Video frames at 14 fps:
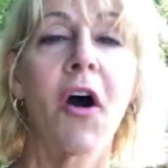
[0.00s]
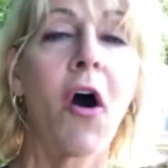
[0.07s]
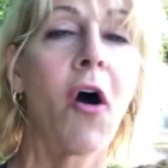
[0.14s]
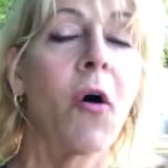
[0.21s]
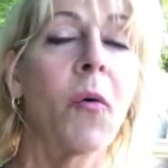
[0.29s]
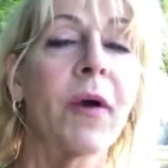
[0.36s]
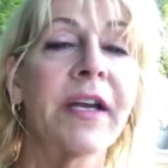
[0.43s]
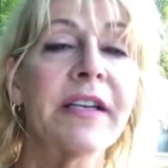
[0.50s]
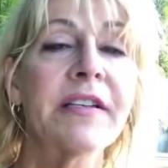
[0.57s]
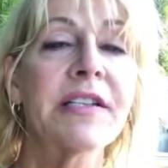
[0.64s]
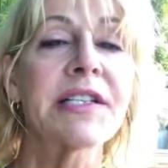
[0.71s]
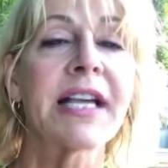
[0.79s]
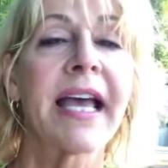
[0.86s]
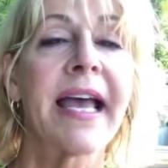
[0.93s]

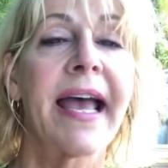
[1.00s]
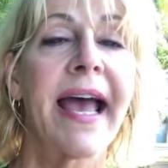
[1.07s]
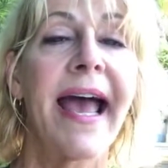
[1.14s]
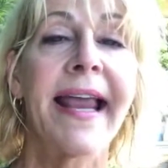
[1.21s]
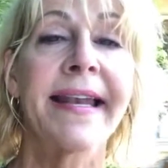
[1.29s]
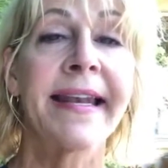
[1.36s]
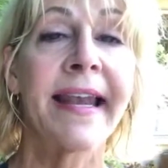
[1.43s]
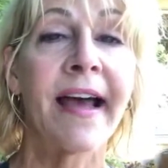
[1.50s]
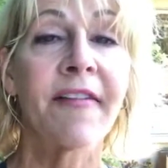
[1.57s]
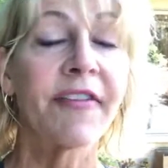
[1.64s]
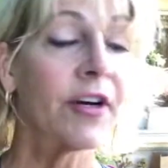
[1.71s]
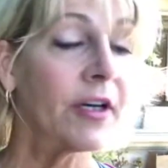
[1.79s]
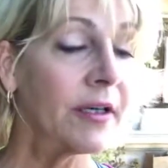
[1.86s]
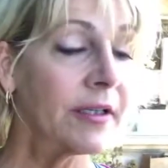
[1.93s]
always and
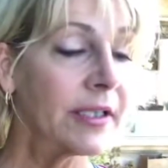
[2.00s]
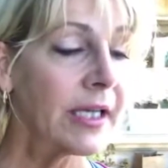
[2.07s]
never.